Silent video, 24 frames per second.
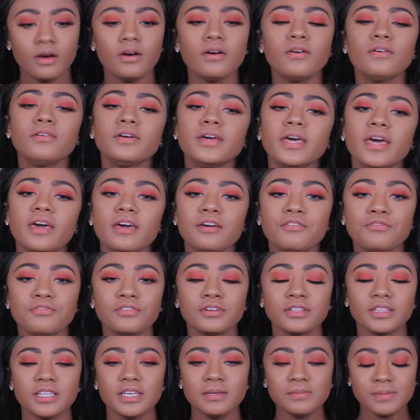Okay,
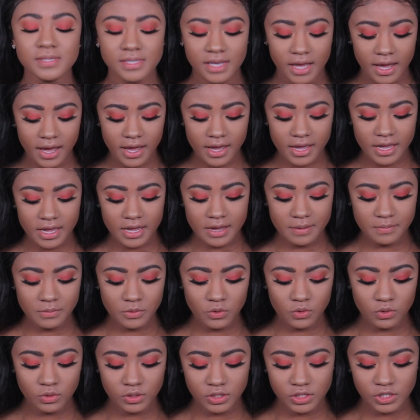for lips, I
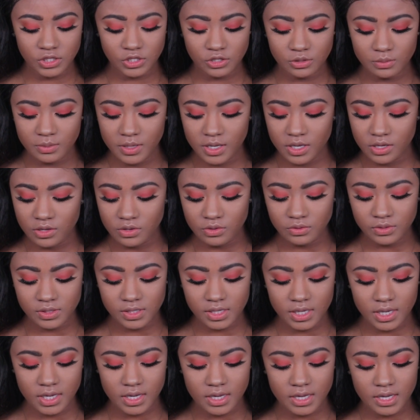am going to be
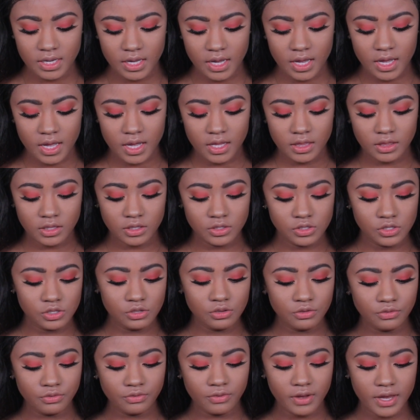using the
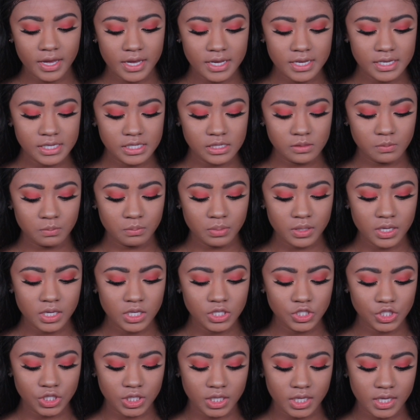Too Faced
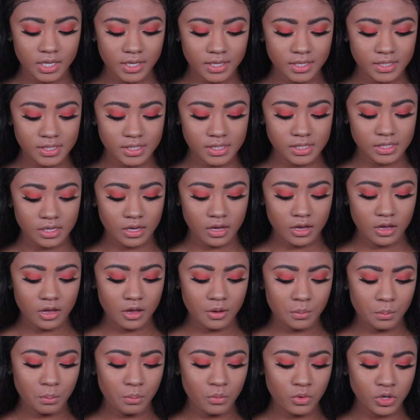Peach Kiss
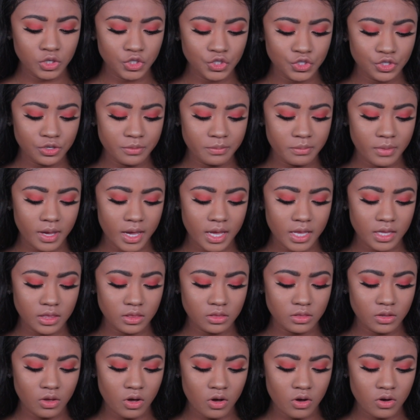Moisture
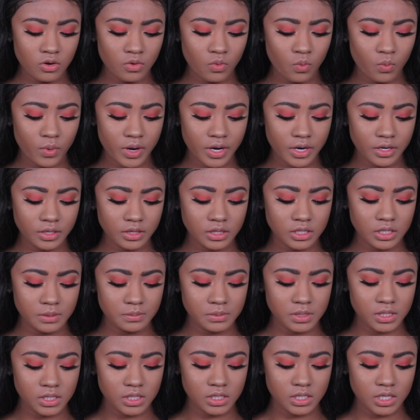Matte Long Wear
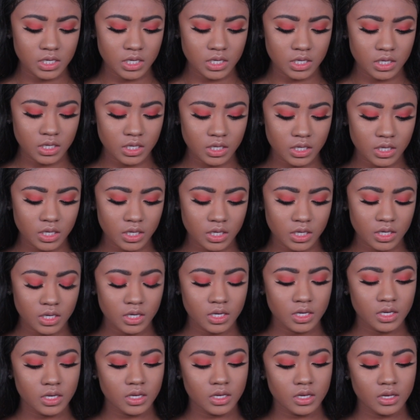Lipstick.
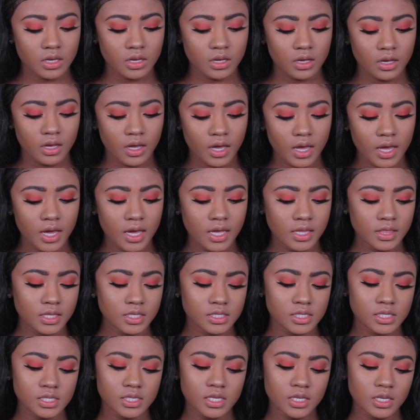And
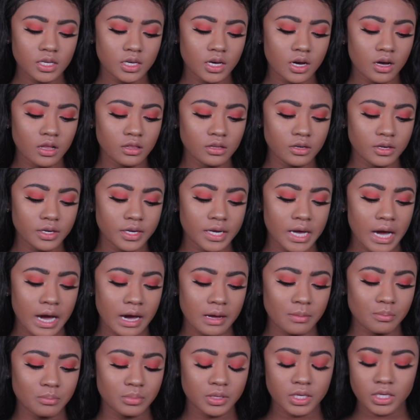this is in the color
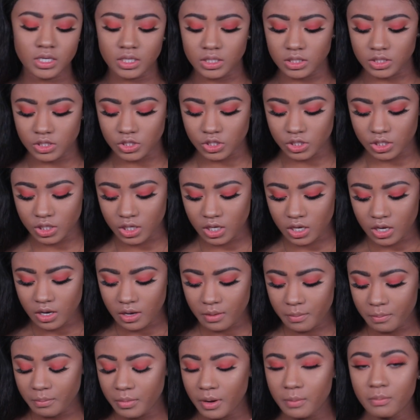Got Peach.
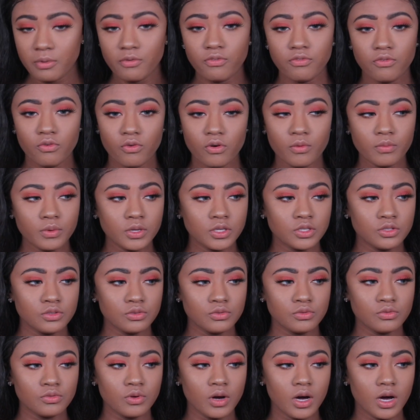But before we
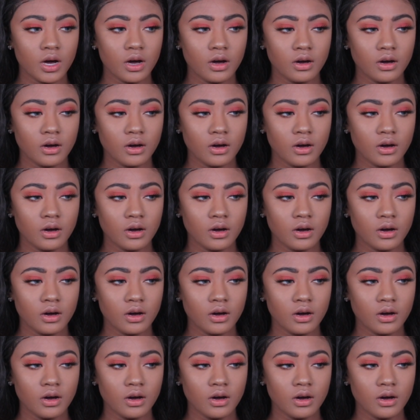do